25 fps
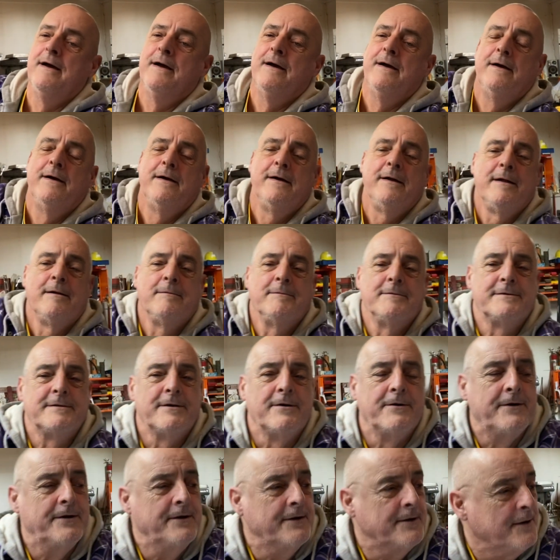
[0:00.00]
Well, I'm just
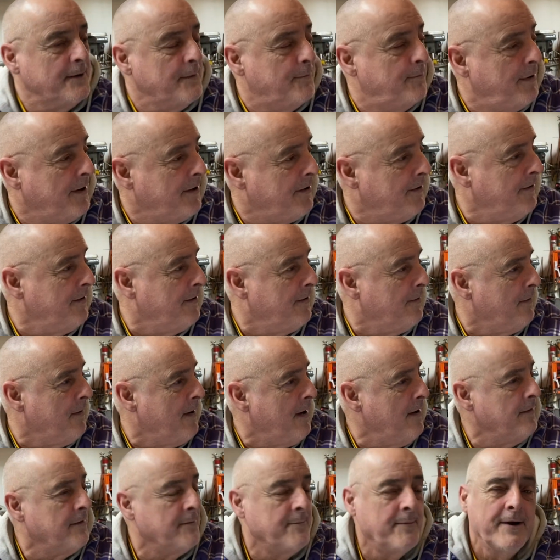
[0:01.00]
out here puttering
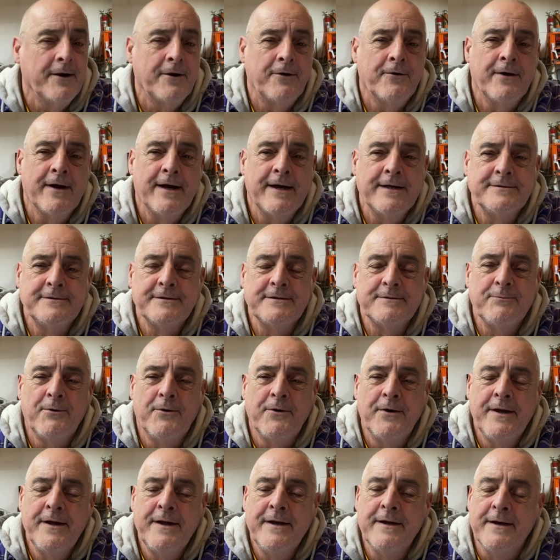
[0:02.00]
around in my garage this morning.